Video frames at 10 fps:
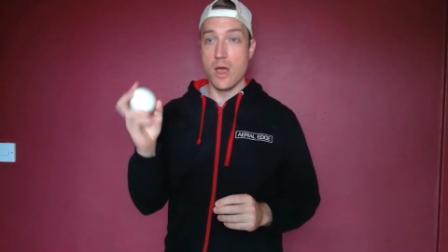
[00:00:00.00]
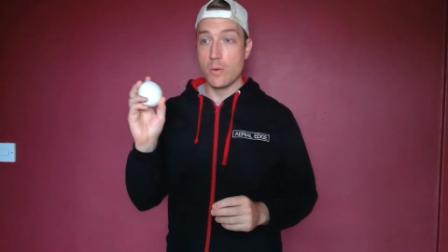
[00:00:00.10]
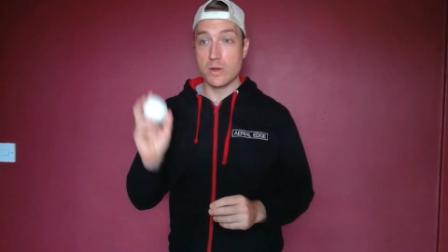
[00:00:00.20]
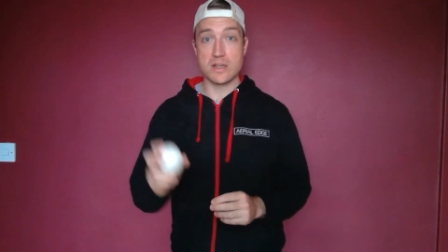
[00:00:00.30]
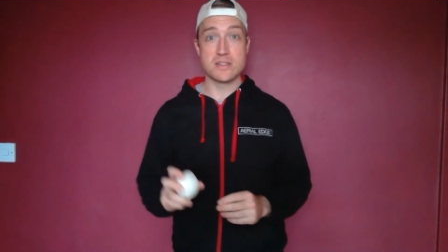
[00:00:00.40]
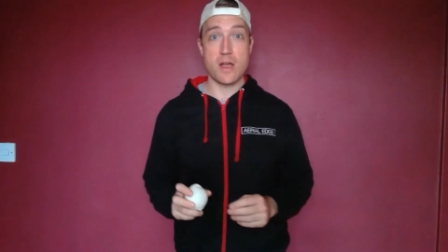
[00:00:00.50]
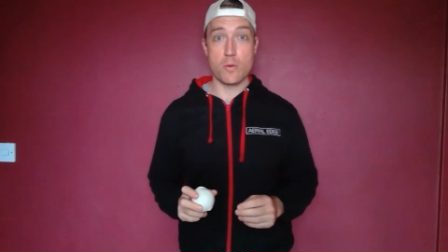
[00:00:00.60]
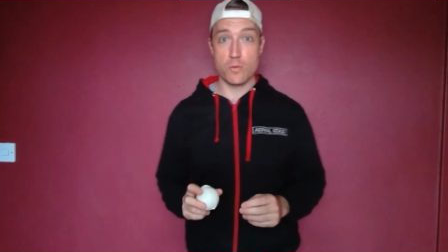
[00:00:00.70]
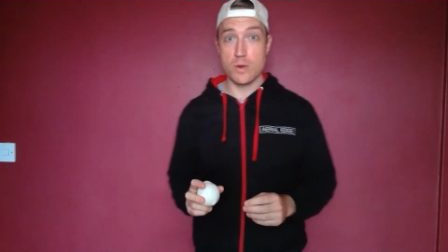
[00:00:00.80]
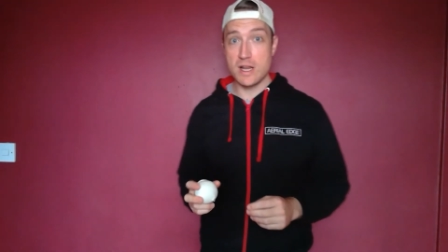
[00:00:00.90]
We're going to
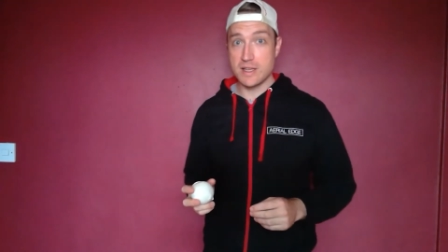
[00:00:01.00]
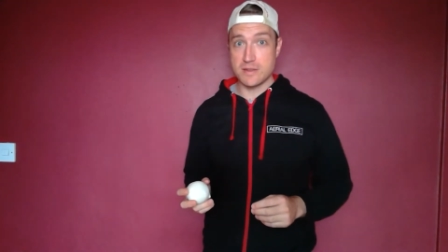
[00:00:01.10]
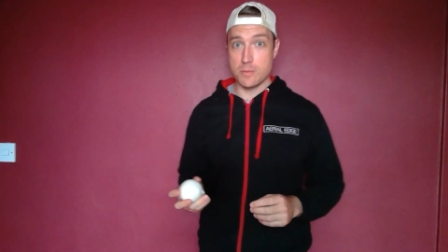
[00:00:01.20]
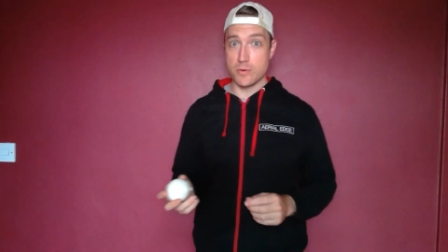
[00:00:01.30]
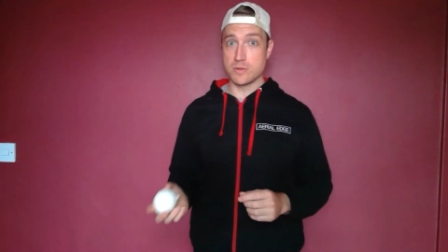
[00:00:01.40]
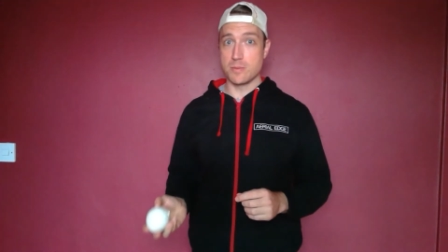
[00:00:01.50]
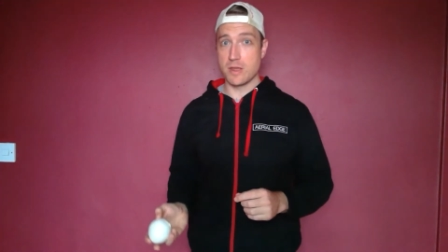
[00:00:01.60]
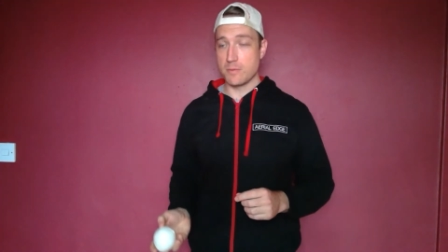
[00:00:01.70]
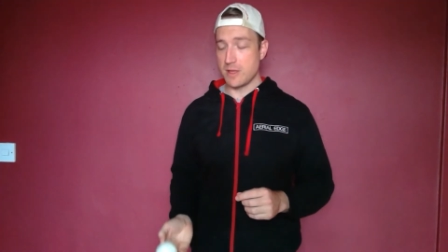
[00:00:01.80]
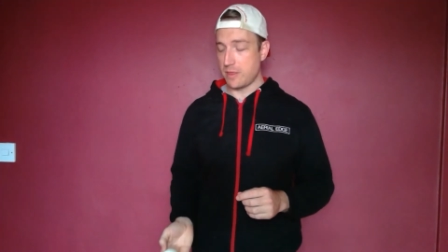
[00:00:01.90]
start really simple to
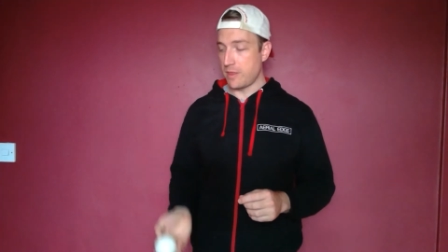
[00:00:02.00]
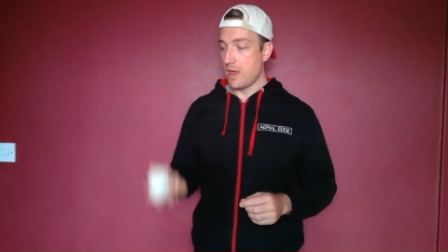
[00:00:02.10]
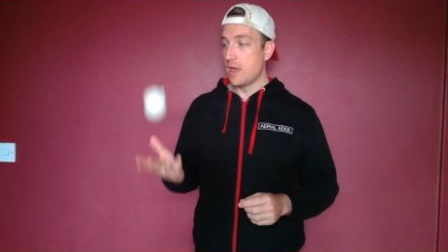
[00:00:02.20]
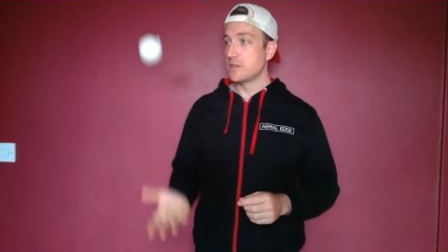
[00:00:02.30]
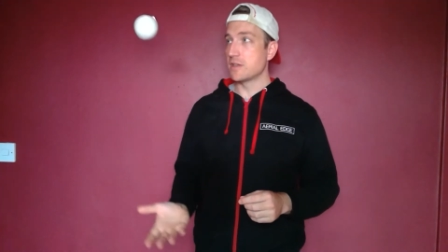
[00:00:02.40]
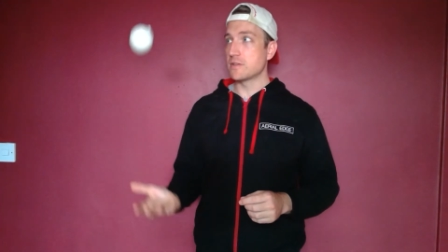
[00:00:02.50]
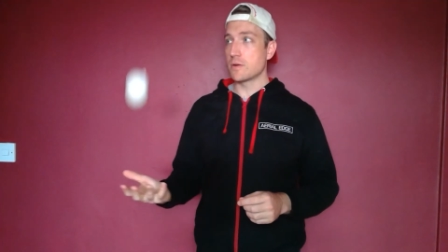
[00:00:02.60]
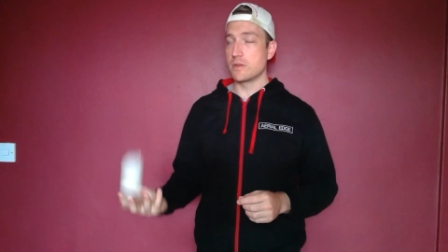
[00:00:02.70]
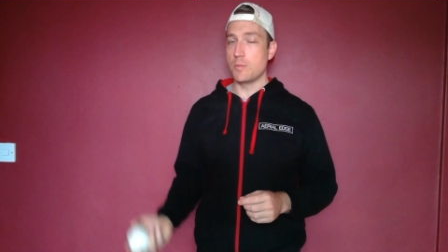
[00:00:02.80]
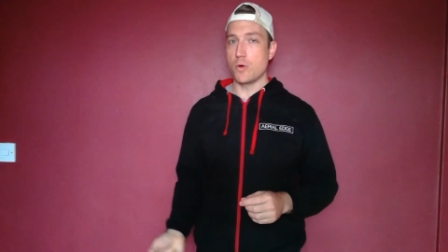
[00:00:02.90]
begin with. Just
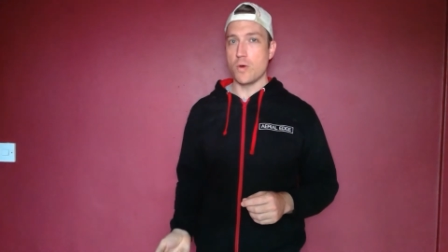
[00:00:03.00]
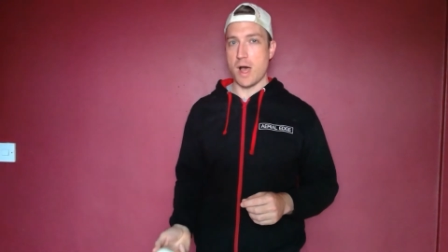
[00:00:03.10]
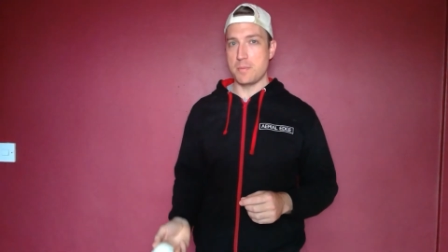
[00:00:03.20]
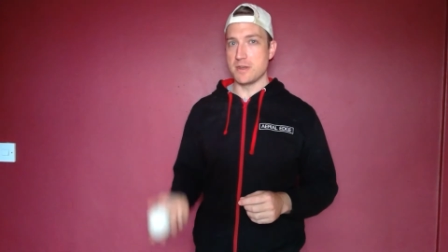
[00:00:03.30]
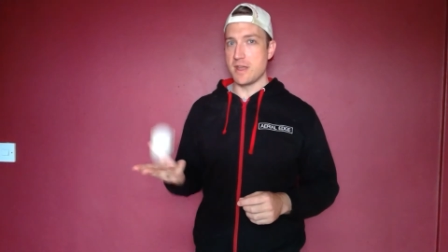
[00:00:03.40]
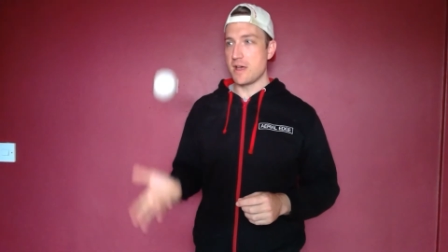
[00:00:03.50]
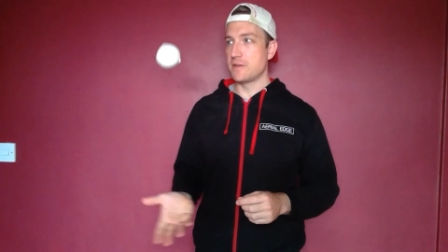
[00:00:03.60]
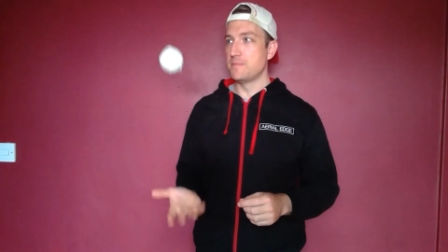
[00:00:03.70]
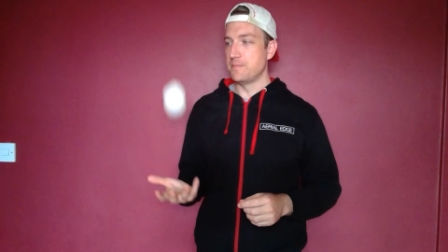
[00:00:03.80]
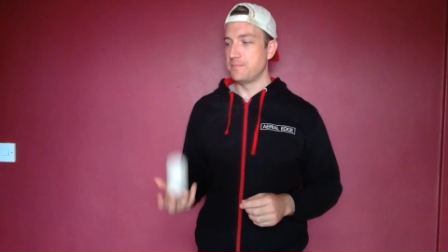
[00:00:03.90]
throwing the ball up and
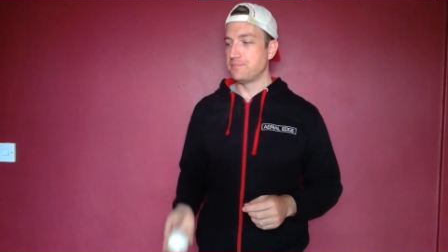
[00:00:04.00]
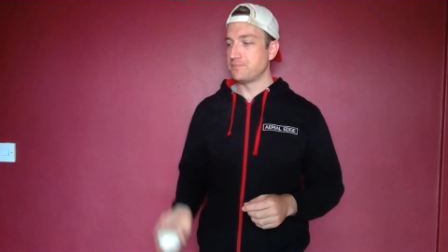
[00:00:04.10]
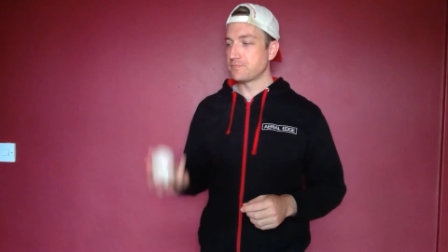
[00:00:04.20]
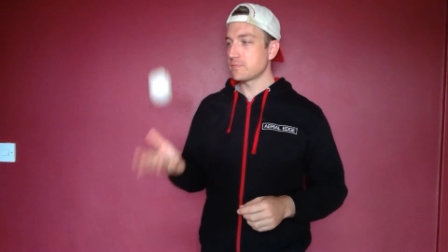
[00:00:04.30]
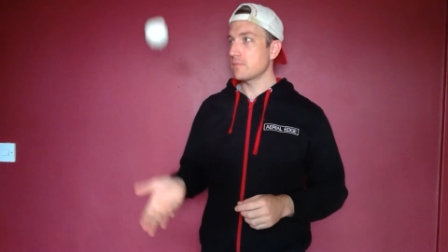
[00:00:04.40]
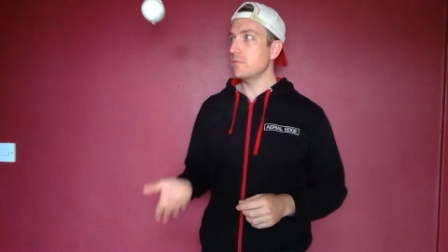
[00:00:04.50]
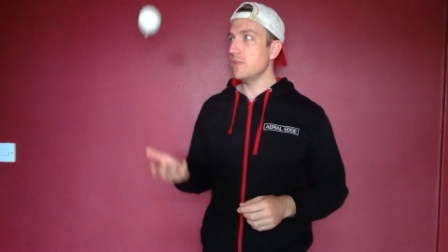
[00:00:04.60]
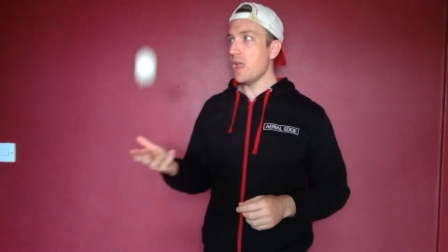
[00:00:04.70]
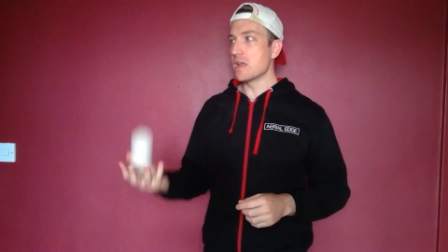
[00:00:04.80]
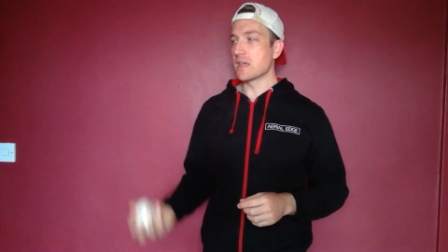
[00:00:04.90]
down
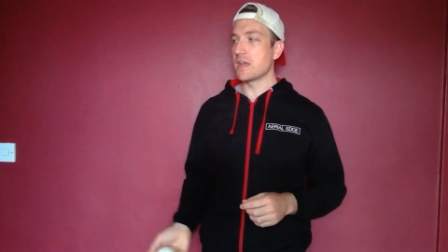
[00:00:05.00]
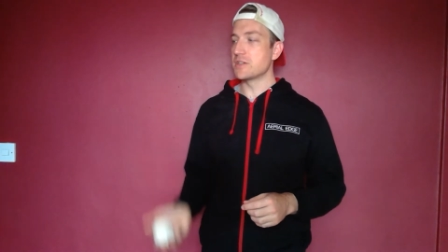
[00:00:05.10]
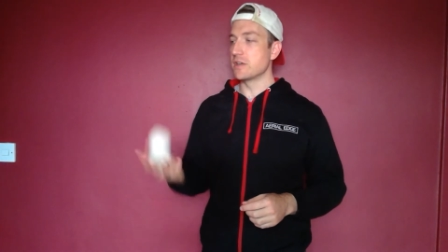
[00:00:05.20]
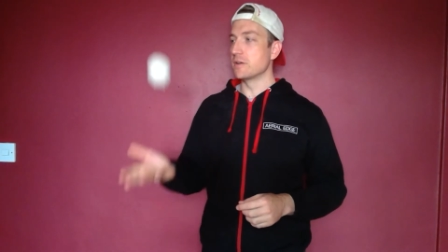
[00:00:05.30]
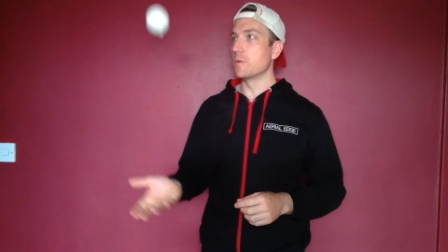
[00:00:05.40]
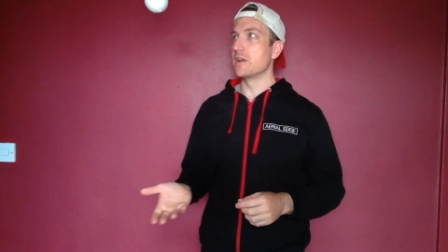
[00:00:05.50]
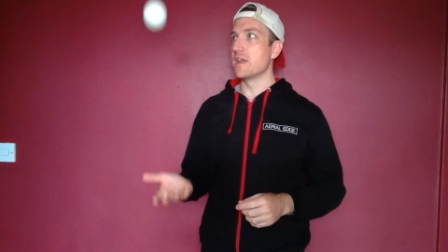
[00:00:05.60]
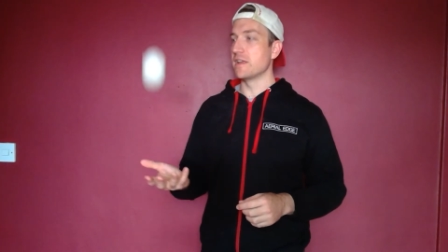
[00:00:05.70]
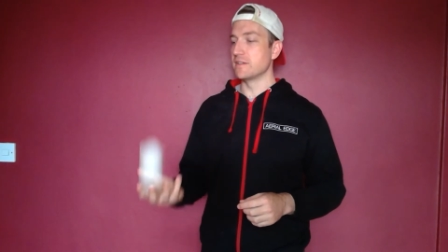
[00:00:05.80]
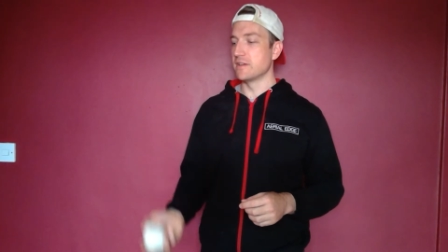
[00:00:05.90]
and catching it in one
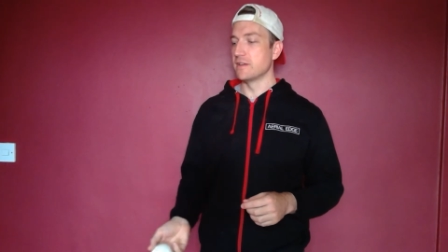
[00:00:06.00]
hand.